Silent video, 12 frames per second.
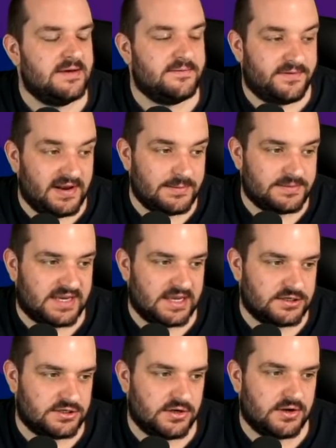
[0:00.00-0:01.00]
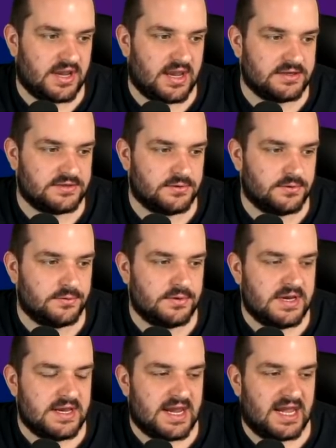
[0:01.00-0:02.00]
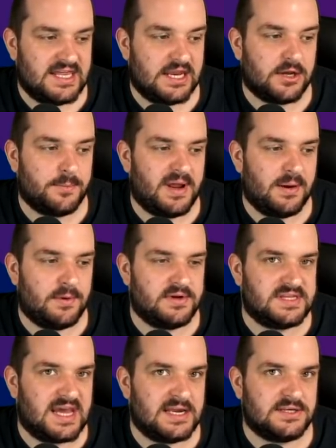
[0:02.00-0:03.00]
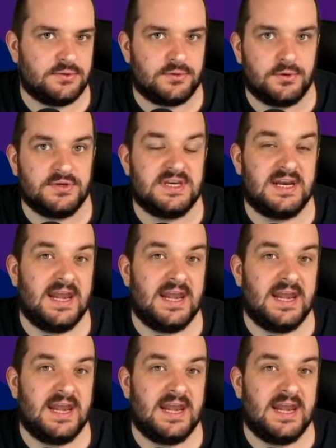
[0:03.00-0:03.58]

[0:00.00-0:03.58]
Phillips against Newcastle. And then I could play one of Dallas or Dawson.